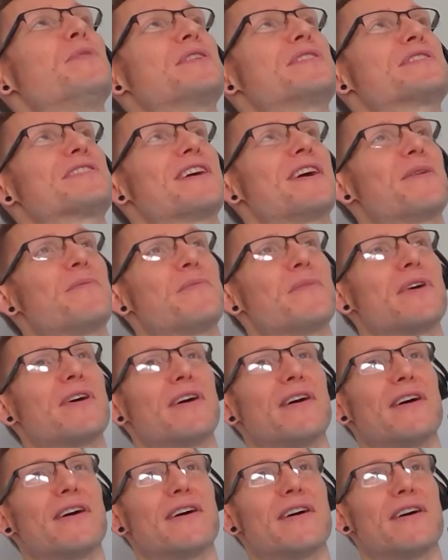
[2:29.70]
but um,
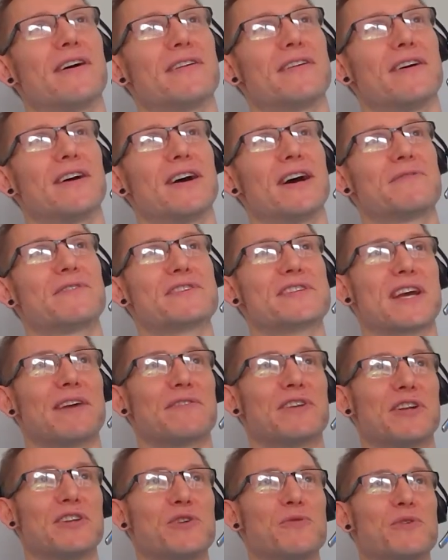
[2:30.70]
I, I, have
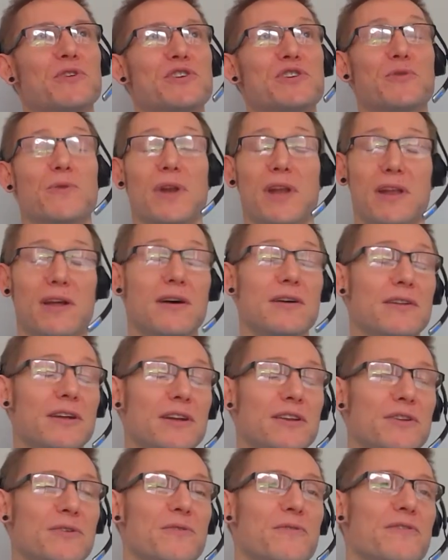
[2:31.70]
discovered I do enjoy
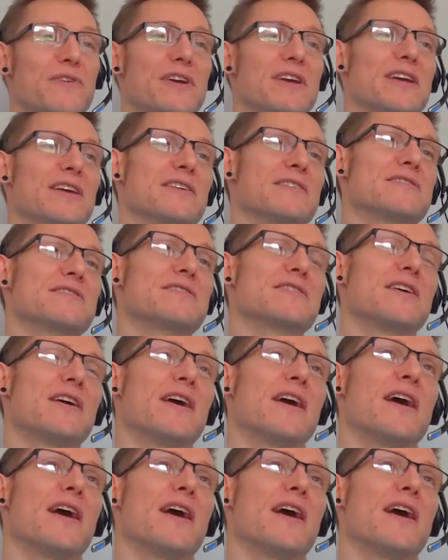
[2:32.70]
learning new things,